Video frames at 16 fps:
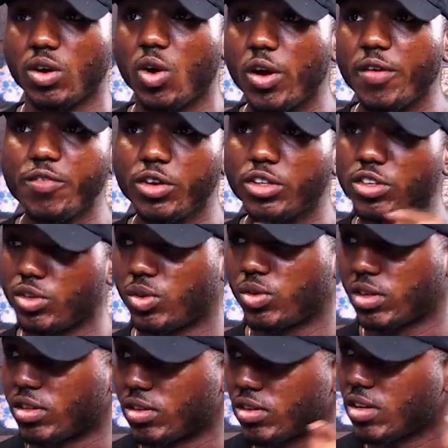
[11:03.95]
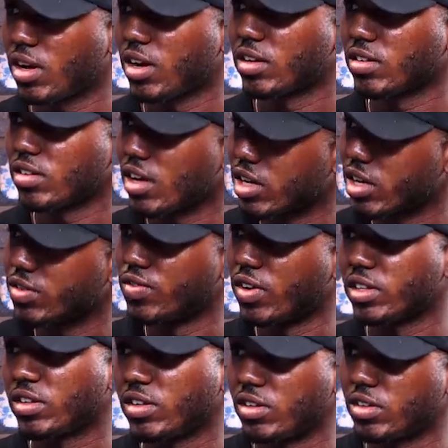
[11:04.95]
on it has
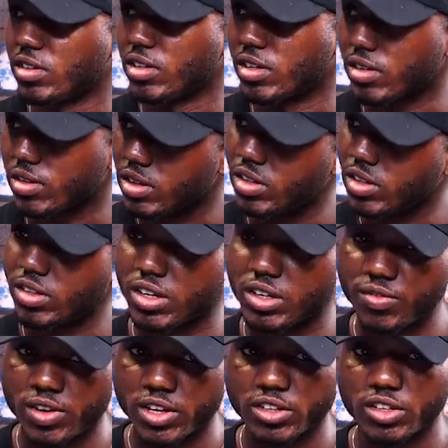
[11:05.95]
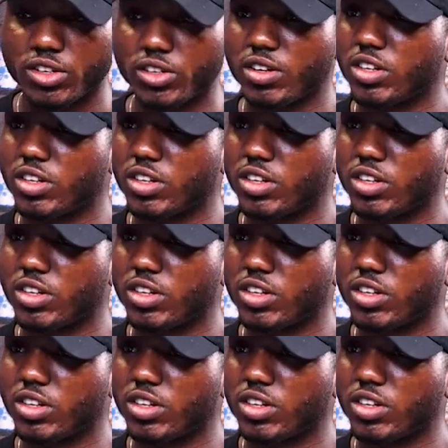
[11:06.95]
advantages and disadvantages,